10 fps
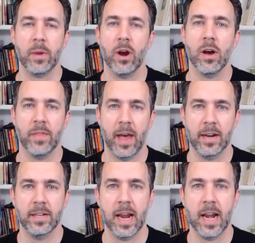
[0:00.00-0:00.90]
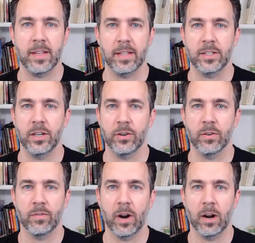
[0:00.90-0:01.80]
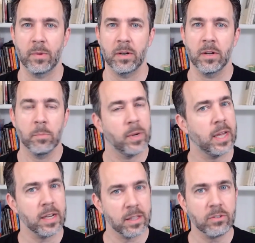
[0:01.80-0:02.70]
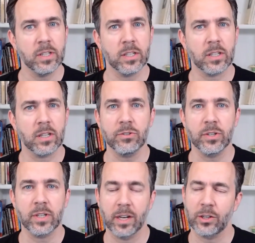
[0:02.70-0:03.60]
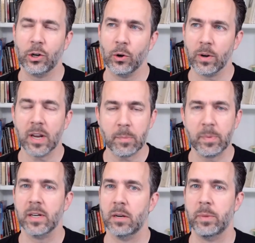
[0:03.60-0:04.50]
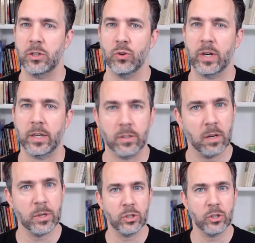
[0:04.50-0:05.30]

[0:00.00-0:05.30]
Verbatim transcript: beyond that into anything that's in your environment. But getting those into solution can currently be a little bit tricky. So let me